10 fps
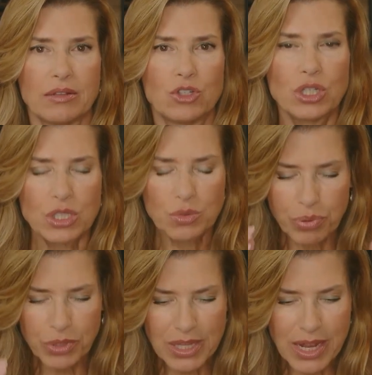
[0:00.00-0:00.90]
Just
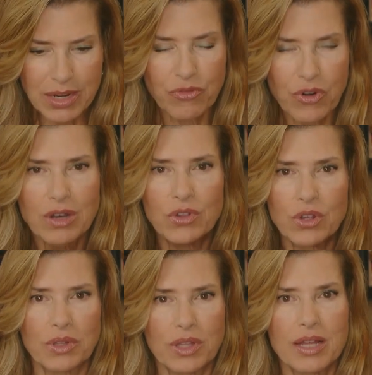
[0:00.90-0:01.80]
put that in front of you
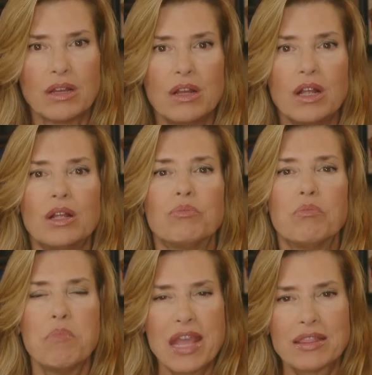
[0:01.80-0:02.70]
and
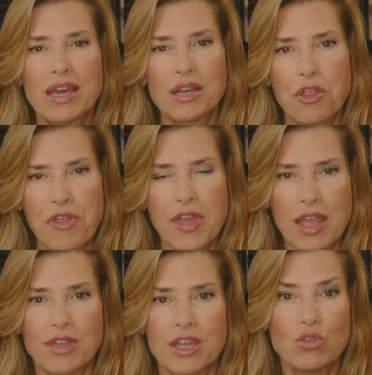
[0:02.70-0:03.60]
make that a
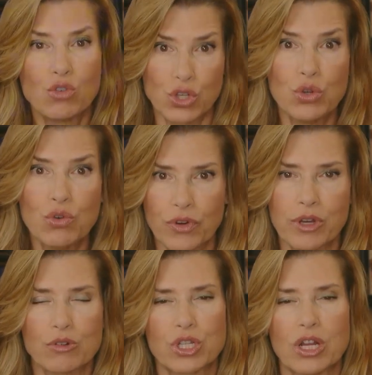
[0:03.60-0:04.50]
thing that you do for
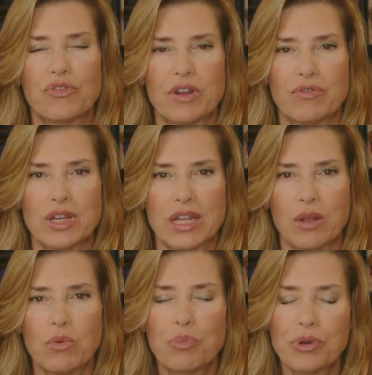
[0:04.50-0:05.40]
yourself every day.
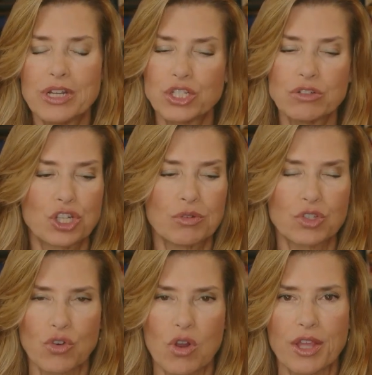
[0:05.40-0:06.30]
Well, pretty soon she was
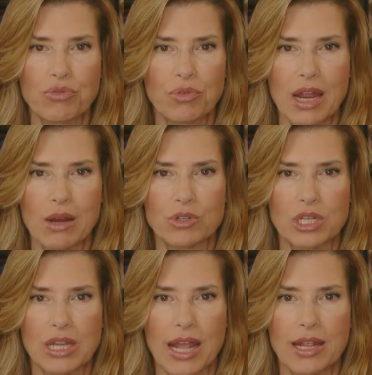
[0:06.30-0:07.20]
drawing 3 hours a
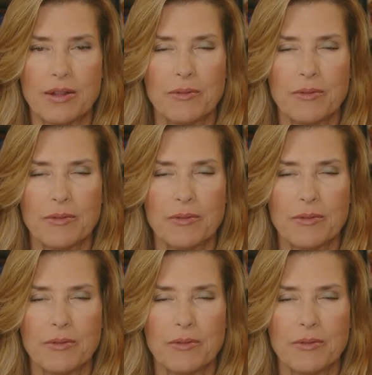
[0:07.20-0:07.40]
day.